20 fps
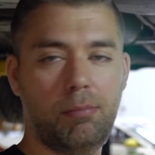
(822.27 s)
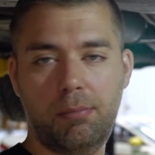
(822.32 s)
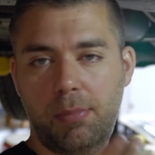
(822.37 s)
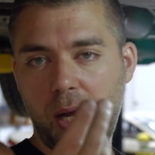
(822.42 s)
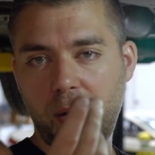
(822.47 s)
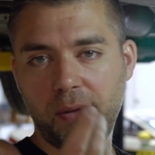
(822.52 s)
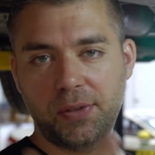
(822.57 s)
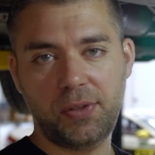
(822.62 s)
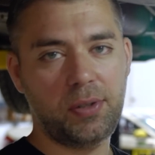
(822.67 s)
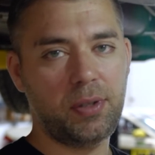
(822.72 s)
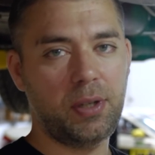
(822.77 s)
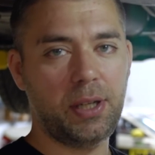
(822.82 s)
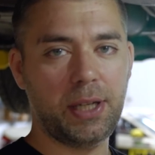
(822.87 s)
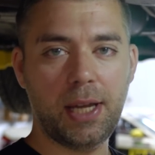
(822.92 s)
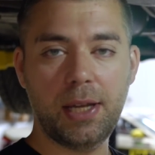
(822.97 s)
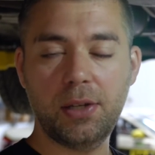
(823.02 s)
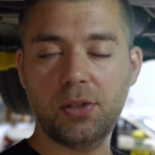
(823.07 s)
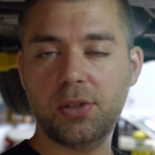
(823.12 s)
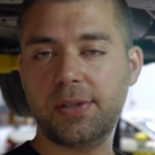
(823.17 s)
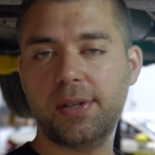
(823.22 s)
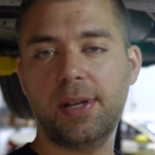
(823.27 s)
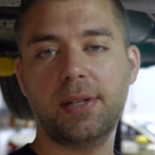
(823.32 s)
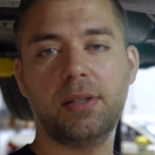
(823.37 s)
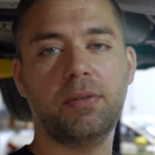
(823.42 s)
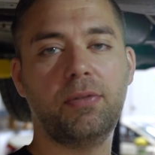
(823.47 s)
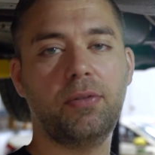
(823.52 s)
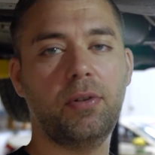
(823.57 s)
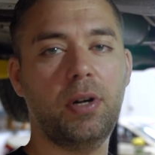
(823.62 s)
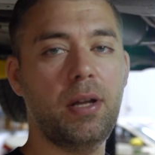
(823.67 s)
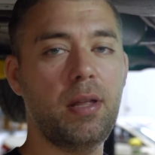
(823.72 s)
Mounts, again, just like
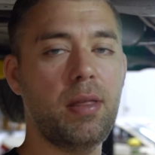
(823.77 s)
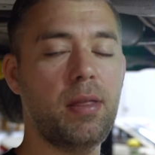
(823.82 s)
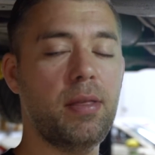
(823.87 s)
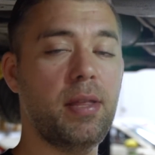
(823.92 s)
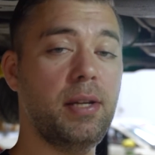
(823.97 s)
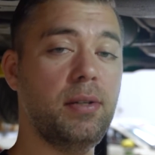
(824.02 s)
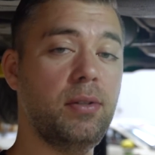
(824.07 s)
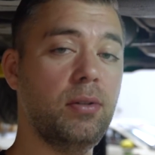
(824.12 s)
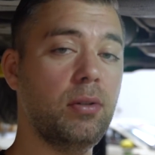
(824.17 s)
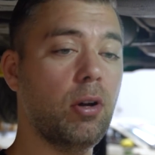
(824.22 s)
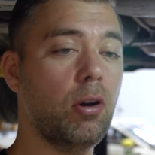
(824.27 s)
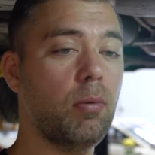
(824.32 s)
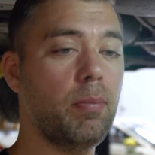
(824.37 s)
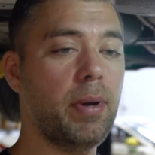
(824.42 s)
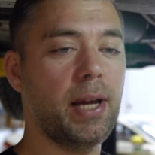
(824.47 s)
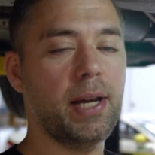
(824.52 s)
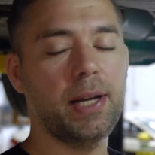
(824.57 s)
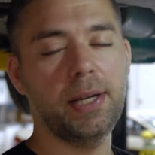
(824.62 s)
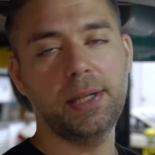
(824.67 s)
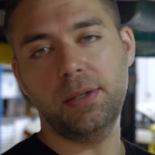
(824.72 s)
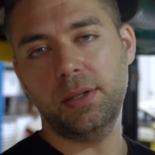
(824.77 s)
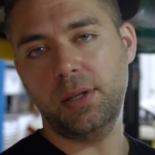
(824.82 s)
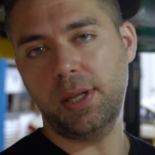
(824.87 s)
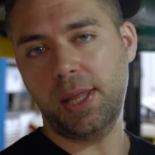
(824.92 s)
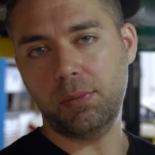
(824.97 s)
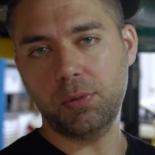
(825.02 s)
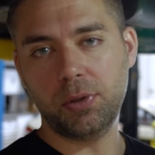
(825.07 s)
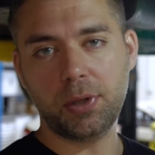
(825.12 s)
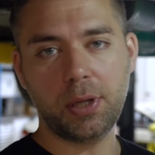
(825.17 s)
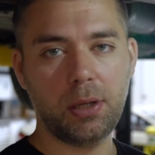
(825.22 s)
the front, they do go bad.
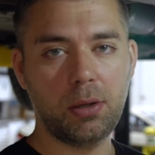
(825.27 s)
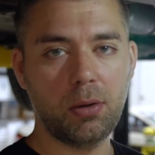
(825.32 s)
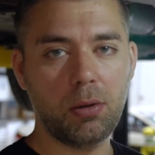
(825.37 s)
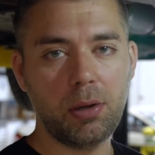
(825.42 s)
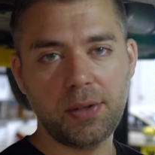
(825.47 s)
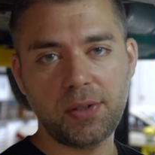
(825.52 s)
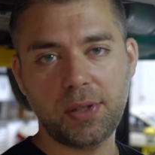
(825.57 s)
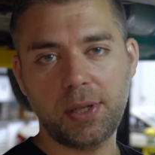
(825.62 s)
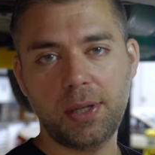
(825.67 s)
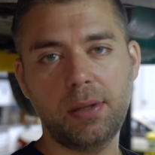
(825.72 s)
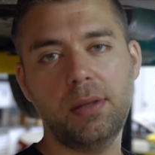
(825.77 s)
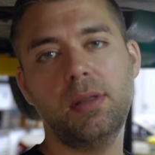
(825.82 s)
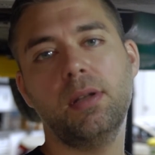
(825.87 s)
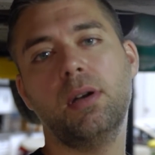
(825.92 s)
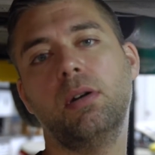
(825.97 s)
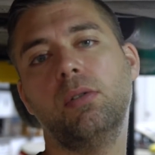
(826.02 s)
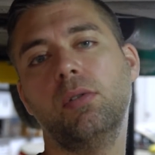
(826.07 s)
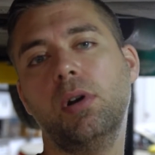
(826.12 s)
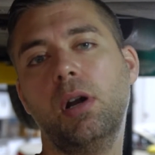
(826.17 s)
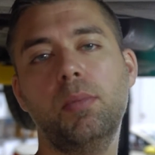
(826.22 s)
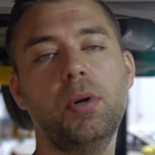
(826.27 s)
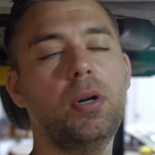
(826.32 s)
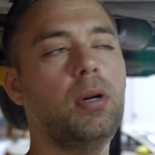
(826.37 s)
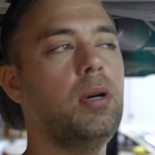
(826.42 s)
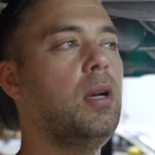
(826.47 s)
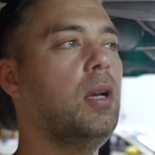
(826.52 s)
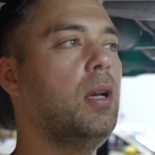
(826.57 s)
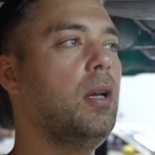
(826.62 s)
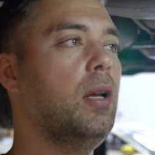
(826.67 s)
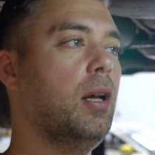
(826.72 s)
They will get noisy, they are
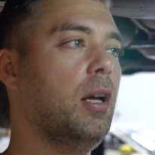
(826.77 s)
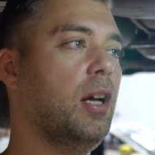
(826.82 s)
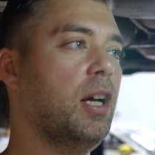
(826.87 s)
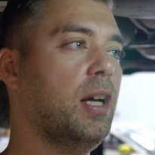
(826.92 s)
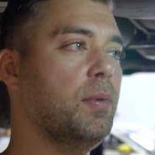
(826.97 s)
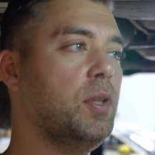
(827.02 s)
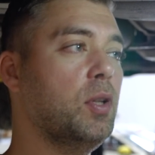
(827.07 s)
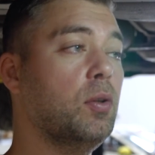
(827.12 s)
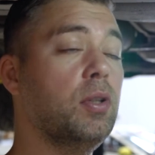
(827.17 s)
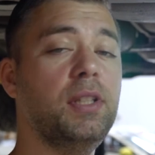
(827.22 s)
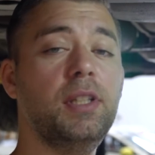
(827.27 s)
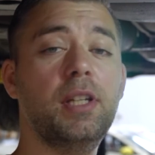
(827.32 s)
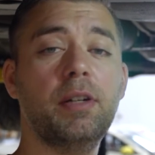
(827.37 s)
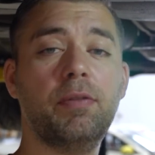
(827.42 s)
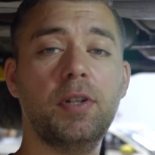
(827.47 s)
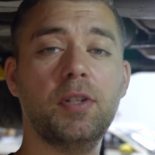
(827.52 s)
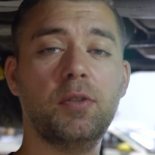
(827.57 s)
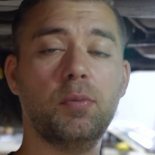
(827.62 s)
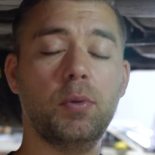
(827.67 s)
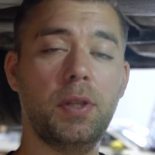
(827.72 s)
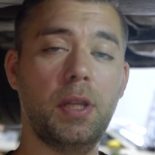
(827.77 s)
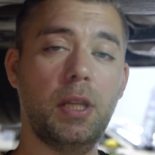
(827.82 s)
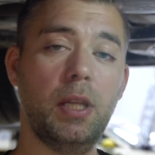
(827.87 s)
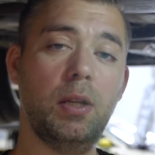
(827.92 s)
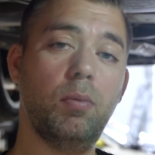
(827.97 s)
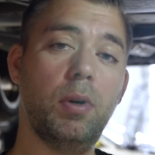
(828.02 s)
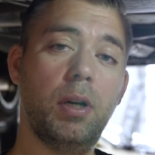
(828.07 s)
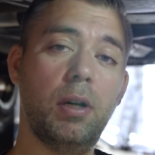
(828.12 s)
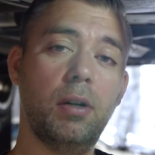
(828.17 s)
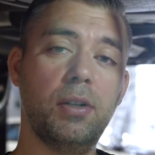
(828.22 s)
rubber. The only difference with
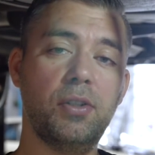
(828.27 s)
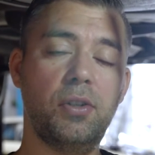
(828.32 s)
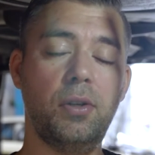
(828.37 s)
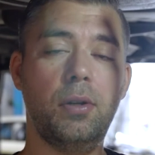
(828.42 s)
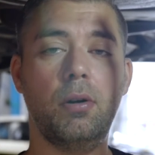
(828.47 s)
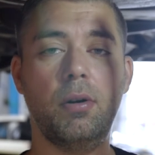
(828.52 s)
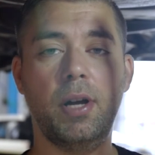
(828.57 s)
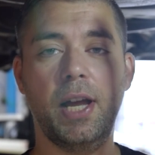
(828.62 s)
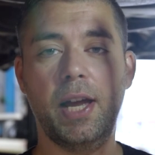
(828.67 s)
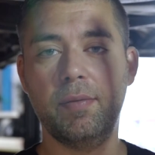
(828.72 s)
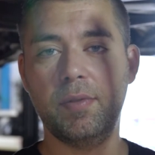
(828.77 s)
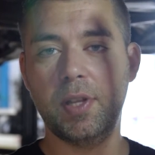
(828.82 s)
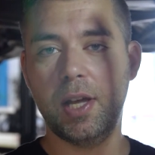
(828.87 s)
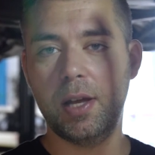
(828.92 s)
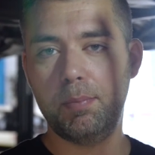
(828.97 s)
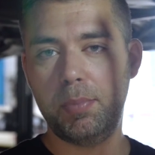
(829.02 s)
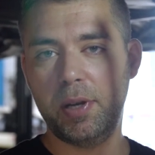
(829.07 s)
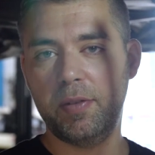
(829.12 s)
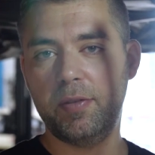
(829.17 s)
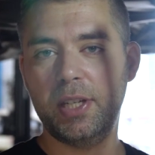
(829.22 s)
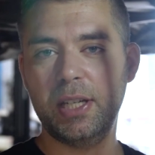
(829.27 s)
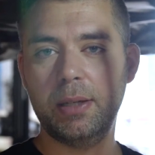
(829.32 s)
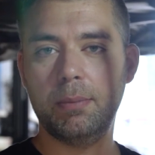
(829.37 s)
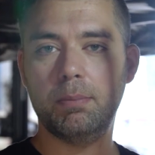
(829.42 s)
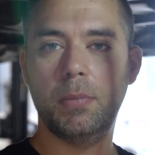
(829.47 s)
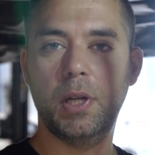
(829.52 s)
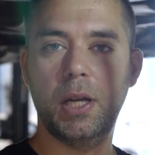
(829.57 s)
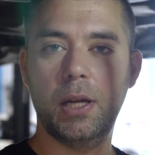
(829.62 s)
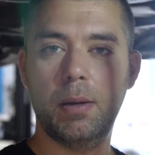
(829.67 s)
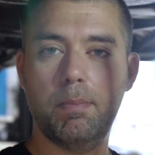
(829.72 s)
the rear is you don't have that
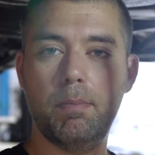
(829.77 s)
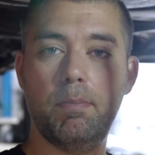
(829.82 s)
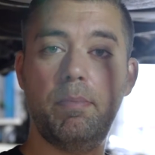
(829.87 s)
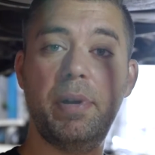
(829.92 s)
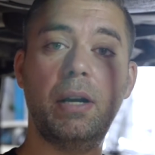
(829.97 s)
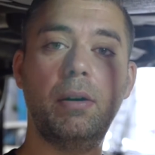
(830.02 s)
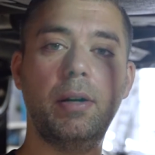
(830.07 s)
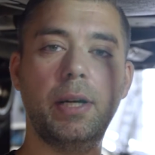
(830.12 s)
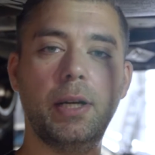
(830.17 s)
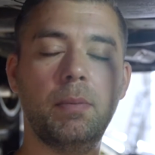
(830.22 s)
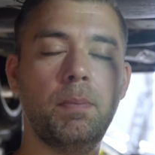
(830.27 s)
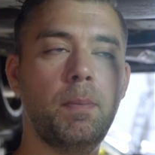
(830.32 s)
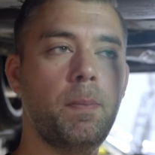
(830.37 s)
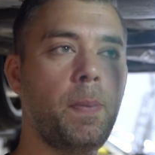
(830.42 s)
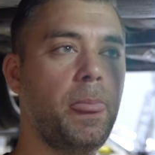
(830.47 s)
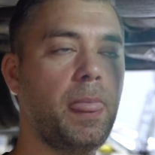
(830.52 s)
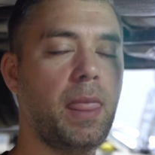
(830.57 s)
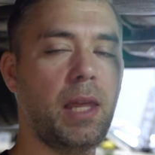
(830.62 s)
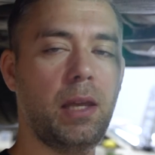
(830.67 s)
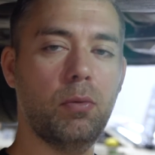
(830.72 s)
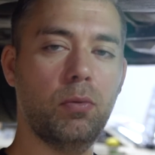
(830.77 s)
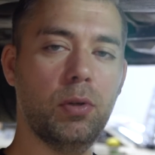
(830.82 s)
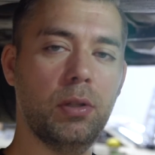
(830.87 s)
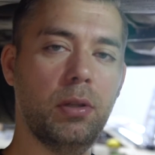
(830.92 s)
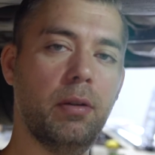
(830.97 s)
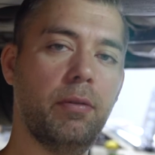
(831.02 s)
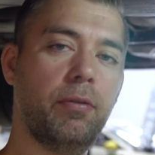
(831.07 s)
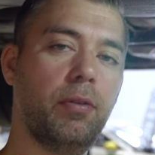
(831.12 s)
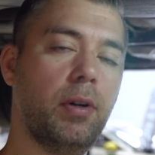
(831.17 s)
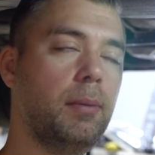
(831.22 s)
pivoting bearing that you
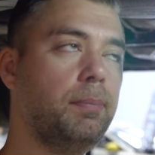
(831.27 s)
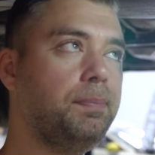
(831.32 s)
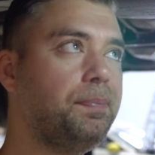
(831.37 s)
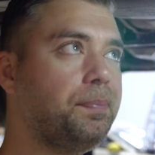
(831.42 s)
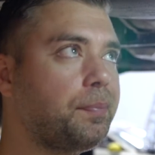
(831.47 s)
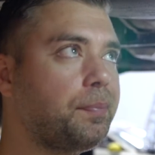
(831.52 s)
would in the front.